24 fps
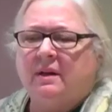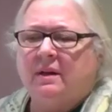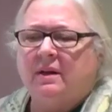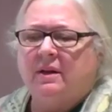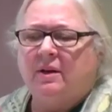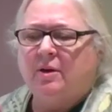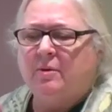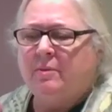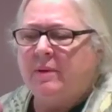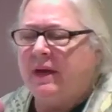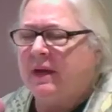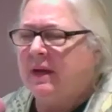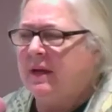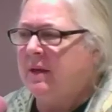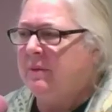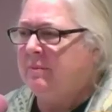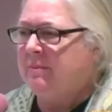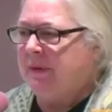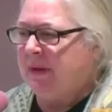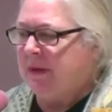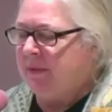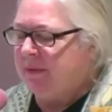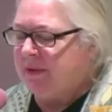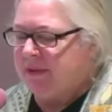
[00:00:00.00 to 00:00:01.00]
am I going to
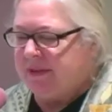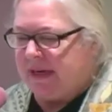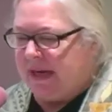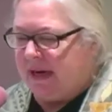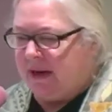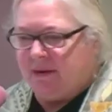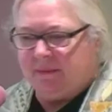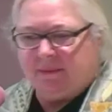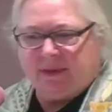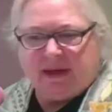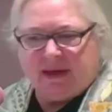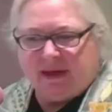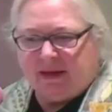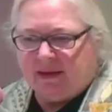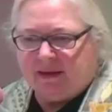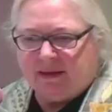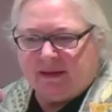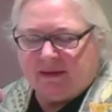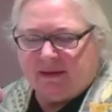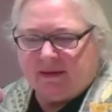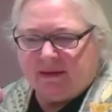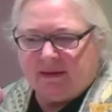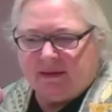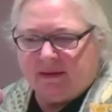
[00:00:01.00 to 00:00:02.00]
be without my
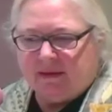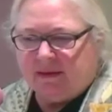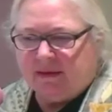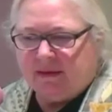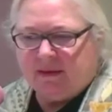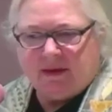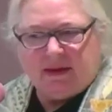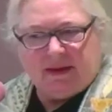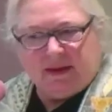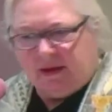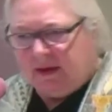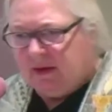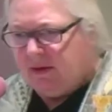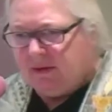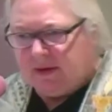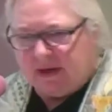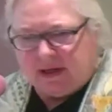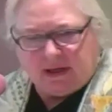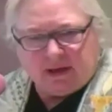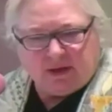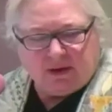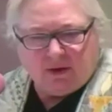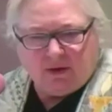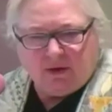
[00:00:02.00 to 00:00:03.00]

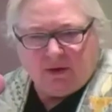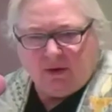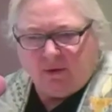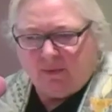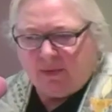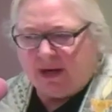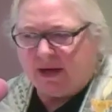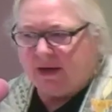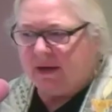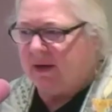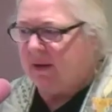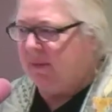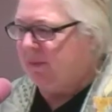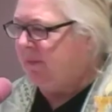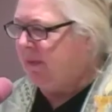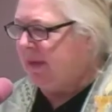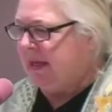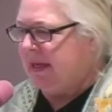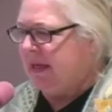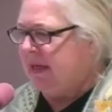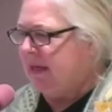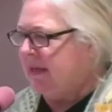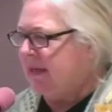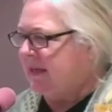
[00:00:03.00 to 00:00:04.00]
hearing? Who am I going to
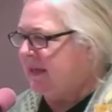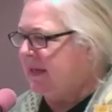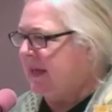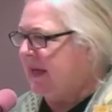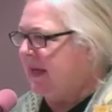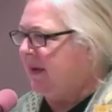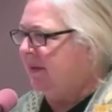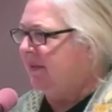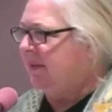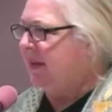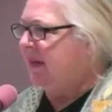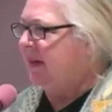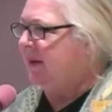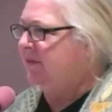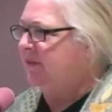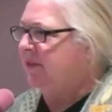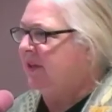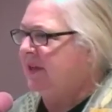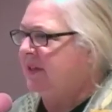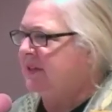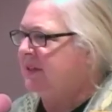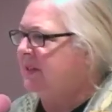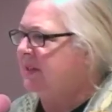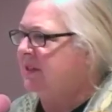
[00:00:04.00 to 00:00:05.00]
be now that I've
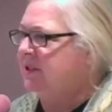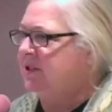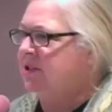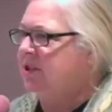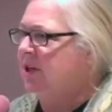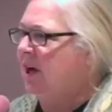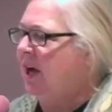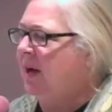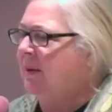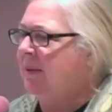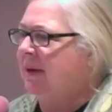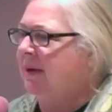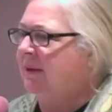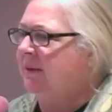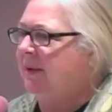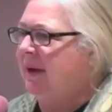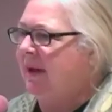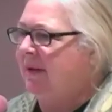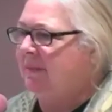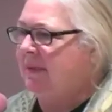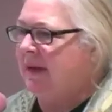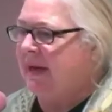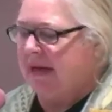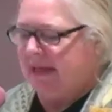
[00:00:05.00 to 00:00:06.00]
lost this job? I don't
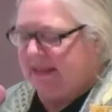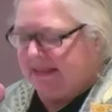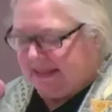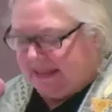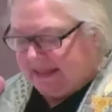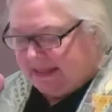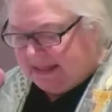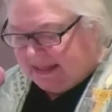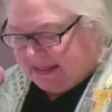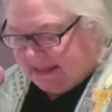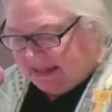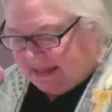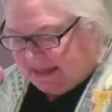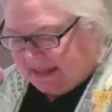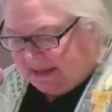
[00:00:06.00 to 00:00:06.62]
have my identity